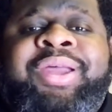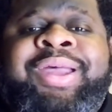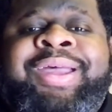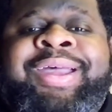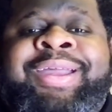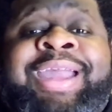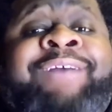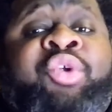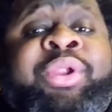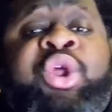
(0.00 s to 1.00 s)

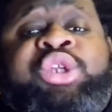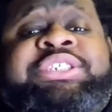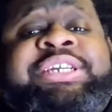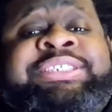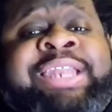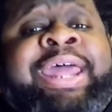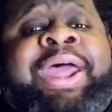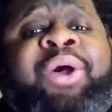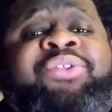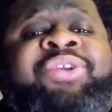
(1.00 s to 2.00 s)
Cavaradossi is led out
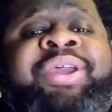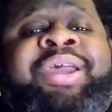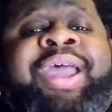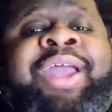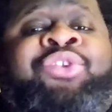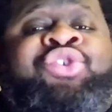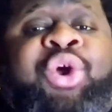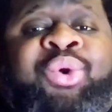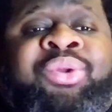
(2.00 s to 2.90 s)
and told